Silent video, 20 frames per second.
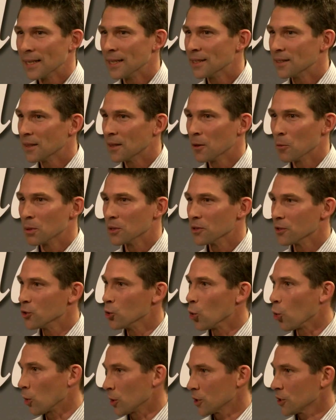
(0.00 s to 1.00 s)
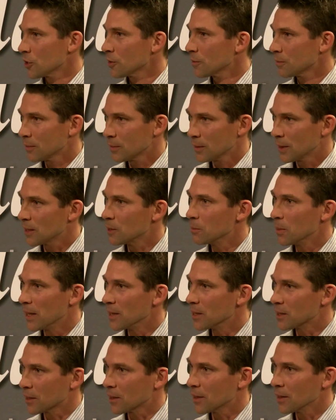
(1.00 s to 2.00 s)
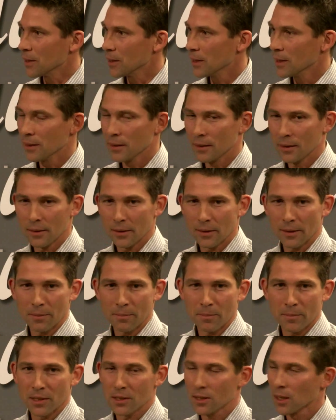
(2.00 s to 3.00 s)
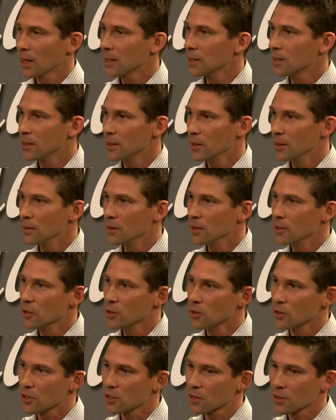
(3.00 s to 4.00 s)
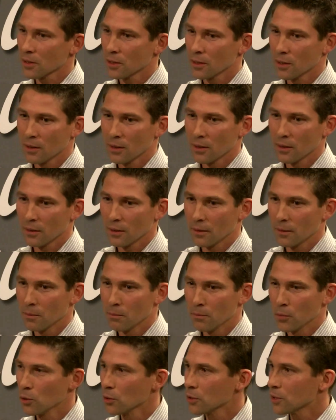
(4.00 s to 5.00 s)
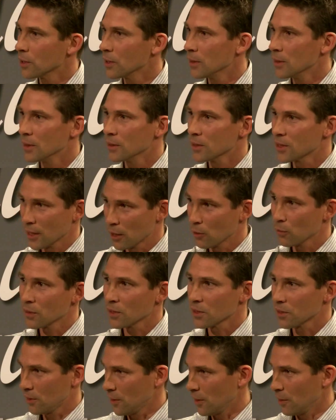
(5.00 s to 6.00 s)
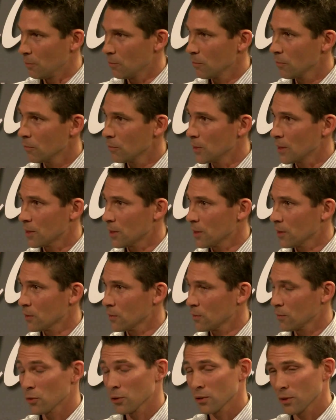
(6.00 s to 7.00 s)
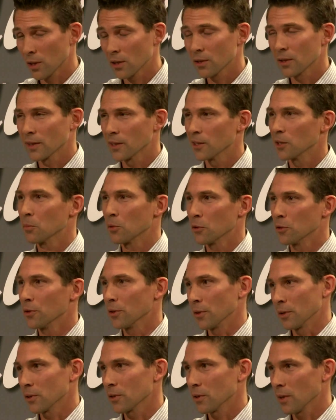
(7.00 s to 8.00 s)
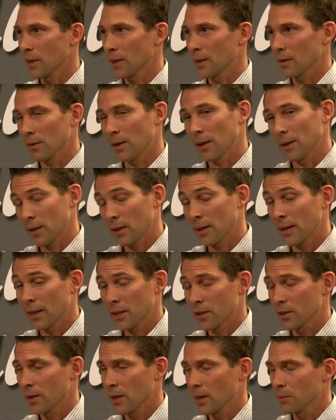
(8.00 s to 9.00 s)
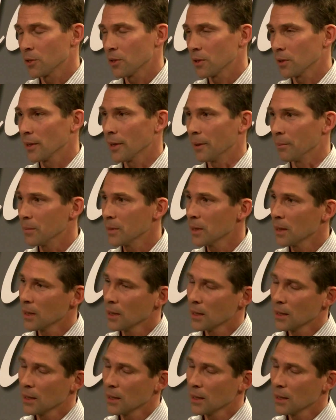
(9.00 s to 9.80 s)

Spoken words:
It opens doors. That's basically, besides the huge boost in self-esteem, which is for starting entrepreneurs, like I still am,